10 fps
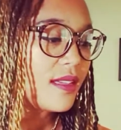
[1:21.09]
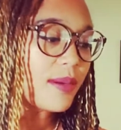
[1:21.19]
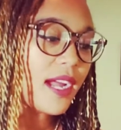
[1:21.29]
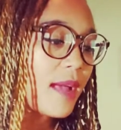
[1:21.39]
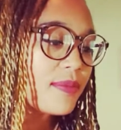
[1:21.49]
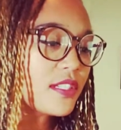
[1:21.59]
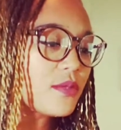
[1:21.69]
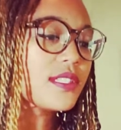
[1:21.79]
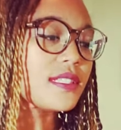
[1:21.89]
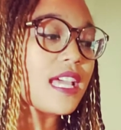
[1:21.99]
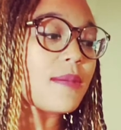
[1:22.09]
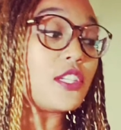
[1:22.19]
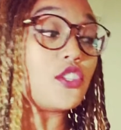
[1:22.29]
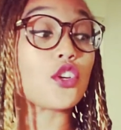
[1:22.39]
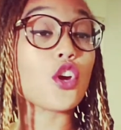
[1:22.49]
Perhaps there was a time
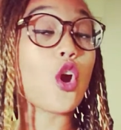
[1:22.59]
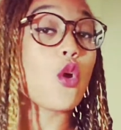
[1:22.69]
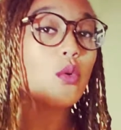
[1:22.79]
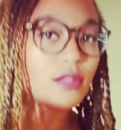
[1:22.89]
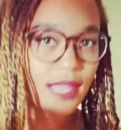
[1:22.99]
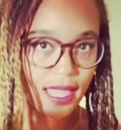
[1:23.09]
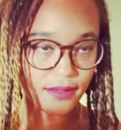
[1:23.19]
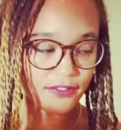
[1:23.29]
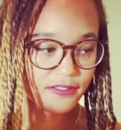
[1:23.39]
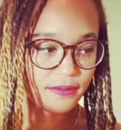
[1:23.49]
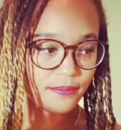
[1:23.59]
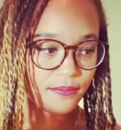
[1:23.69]
in your own life